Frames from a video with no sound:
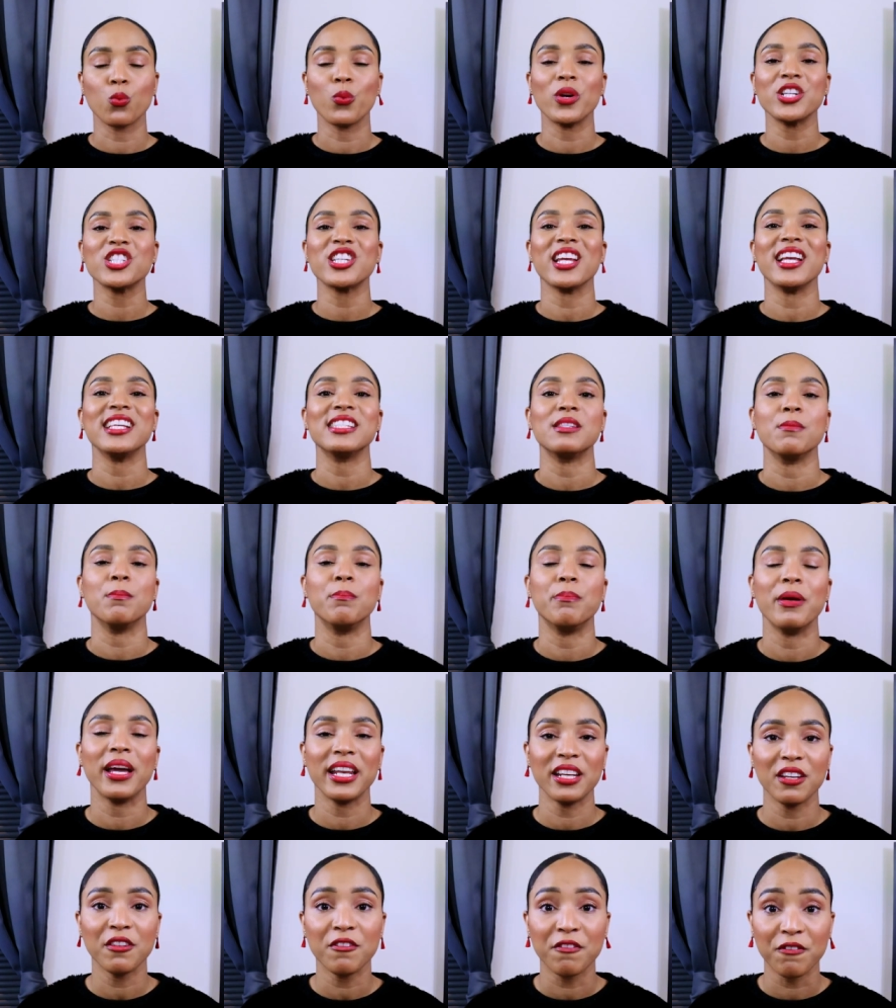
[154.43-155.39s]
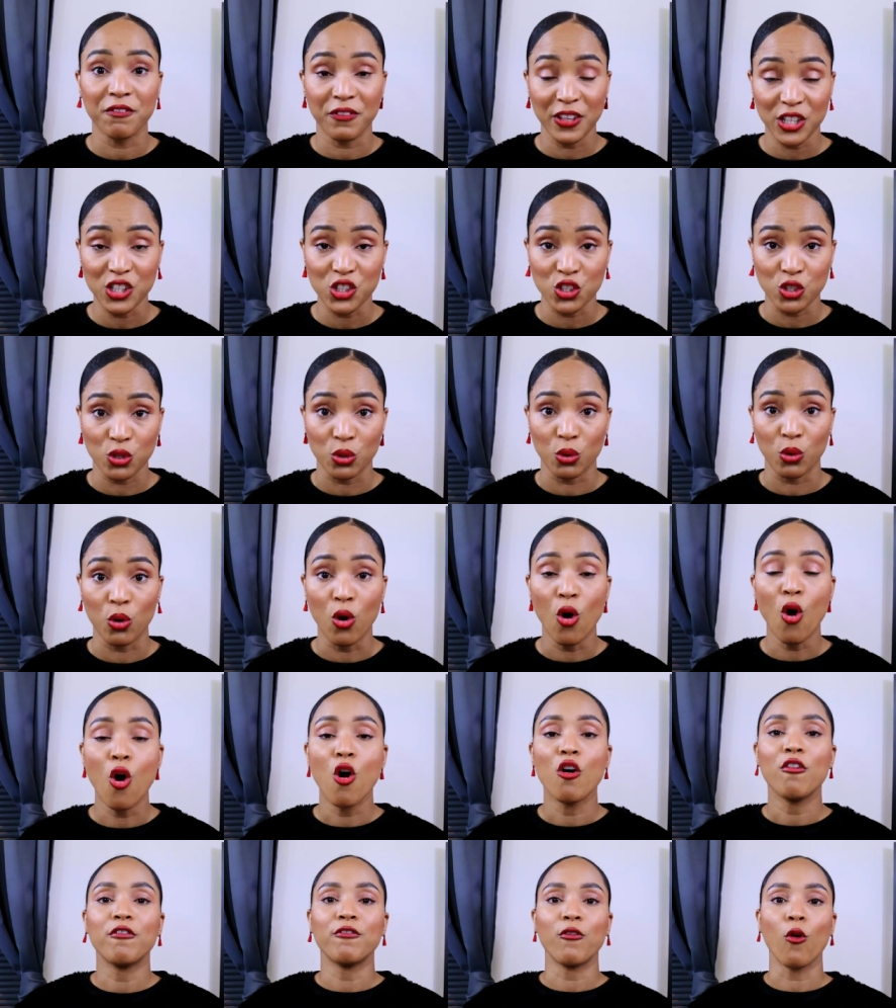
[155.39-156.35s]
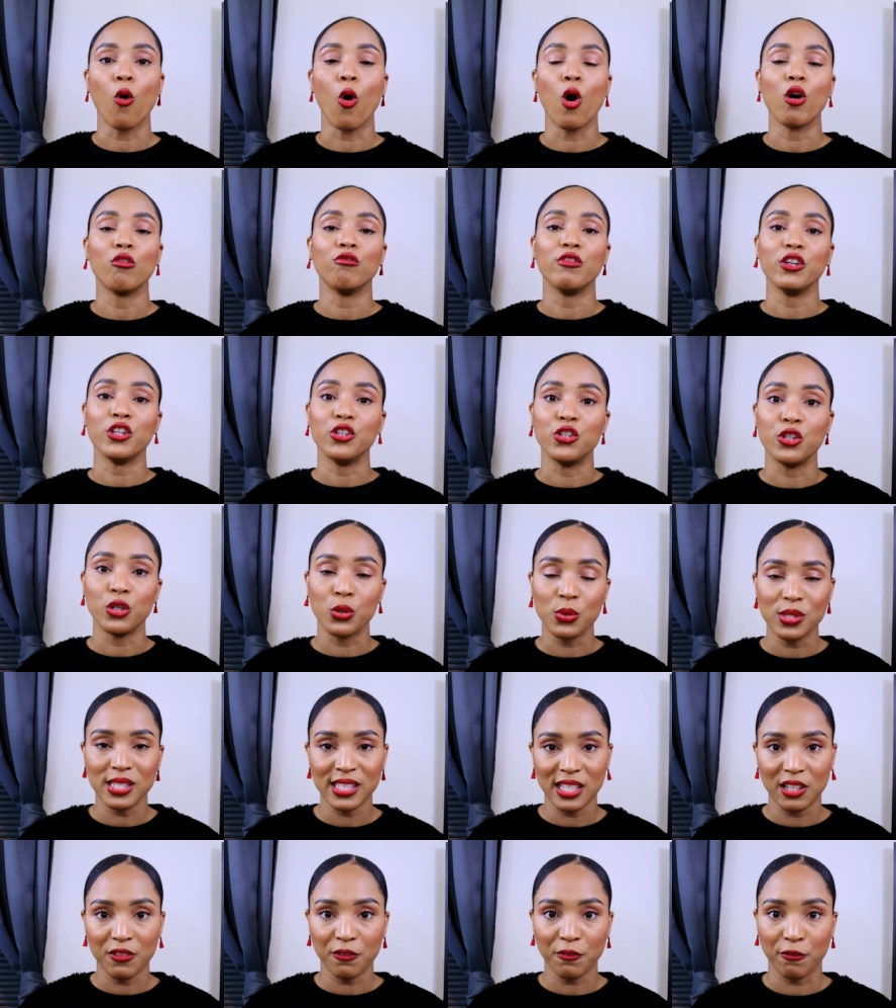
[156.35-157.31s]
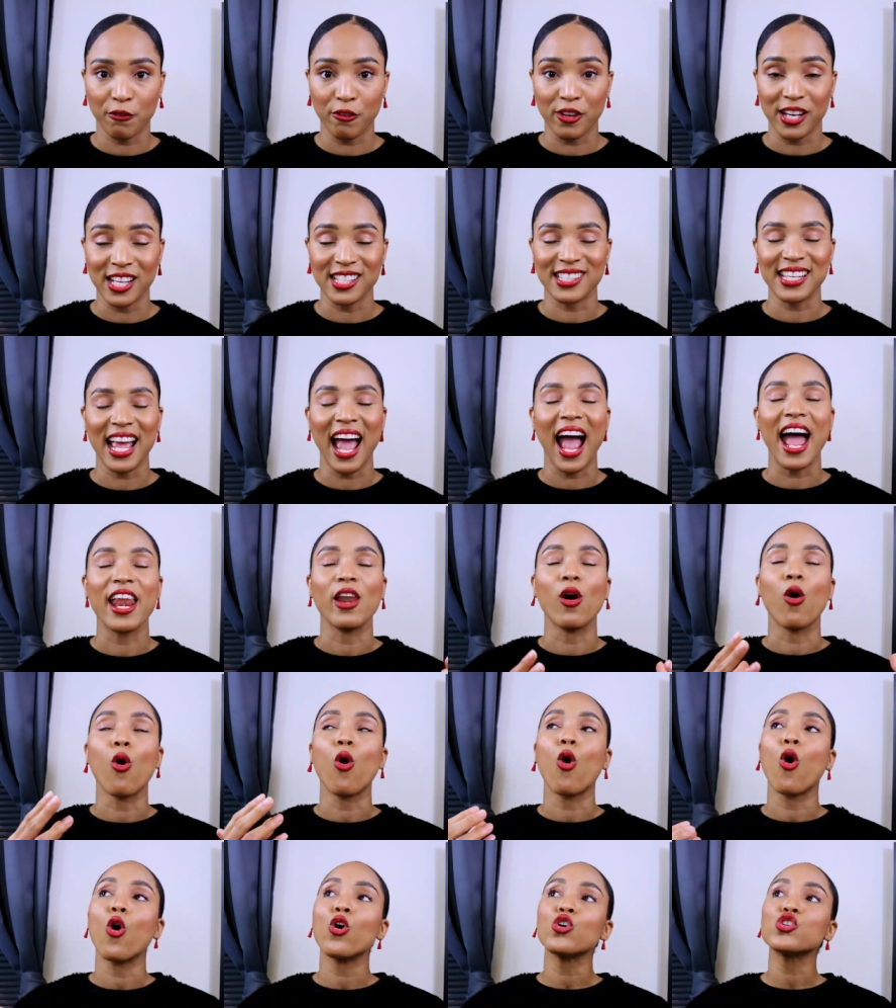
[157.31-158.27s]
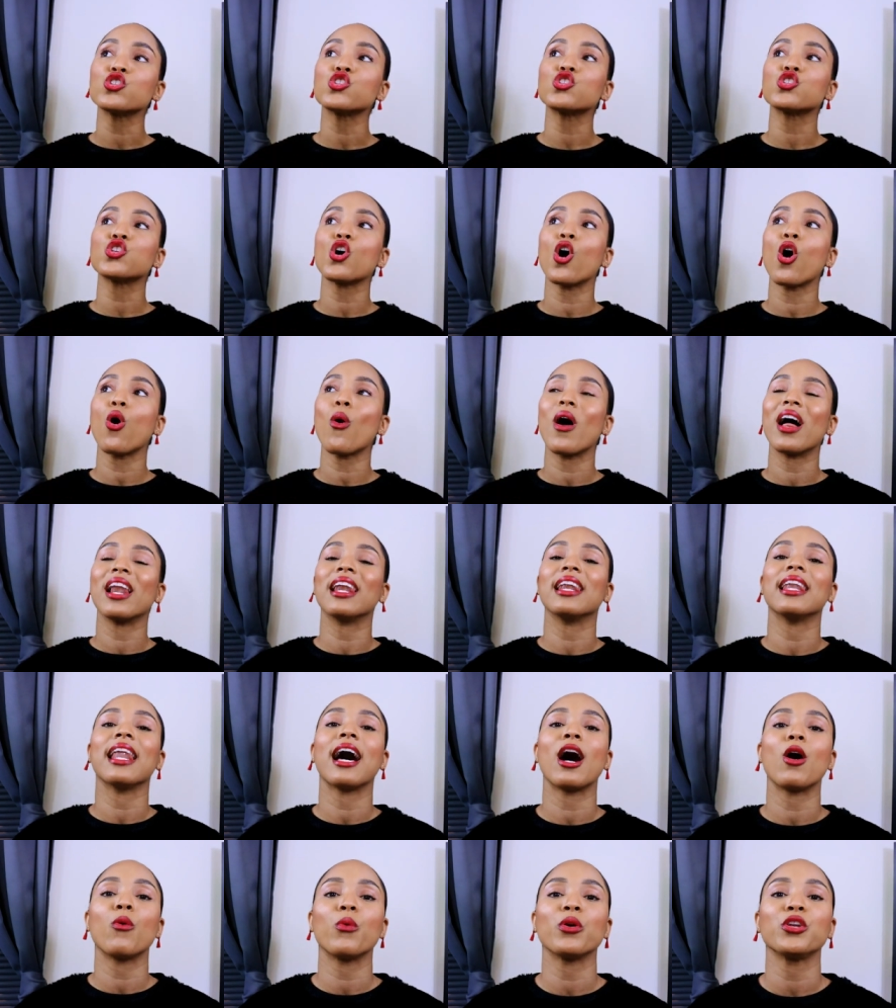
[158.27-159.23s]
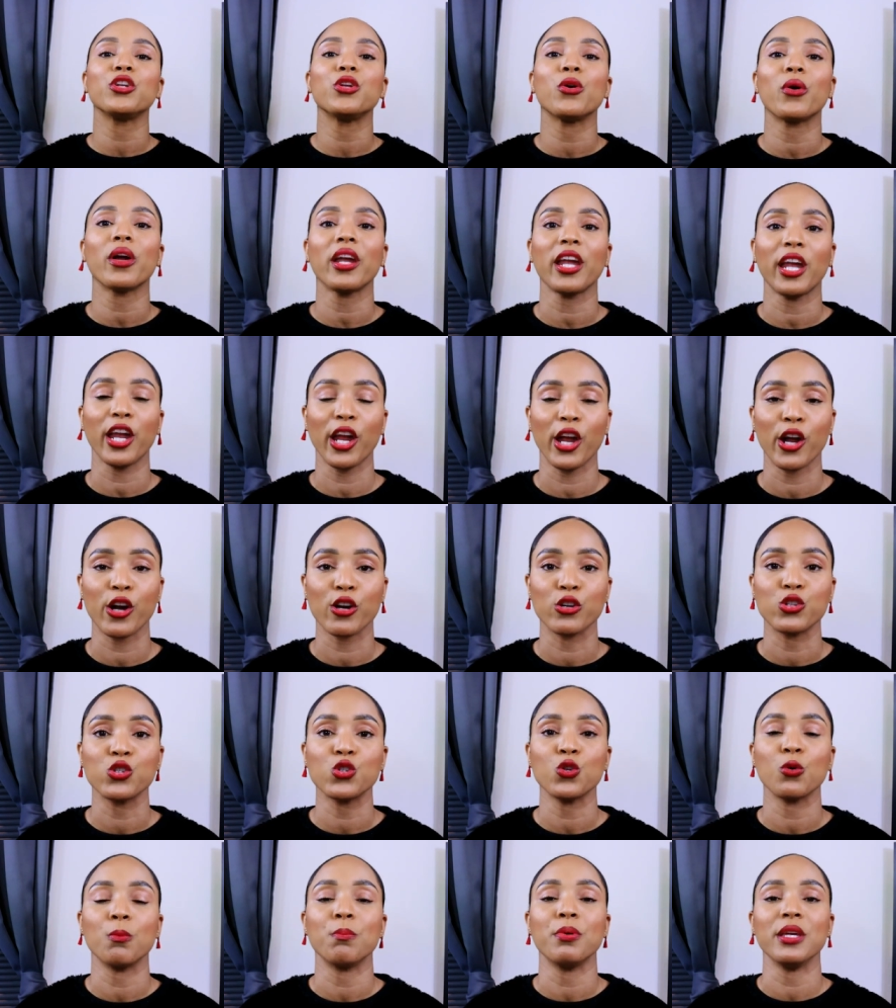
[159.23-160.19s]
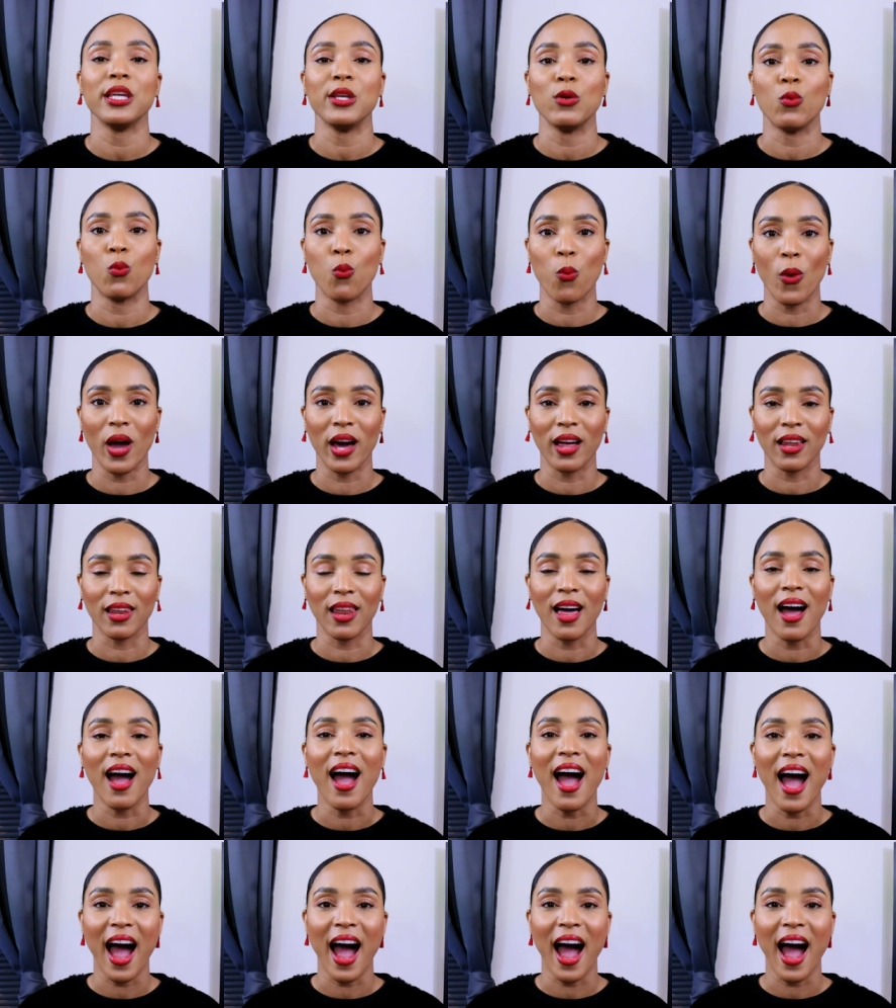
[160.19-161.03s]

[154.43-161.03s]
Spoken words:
which is beneficial for reducing frizz and also allowing your hair to be well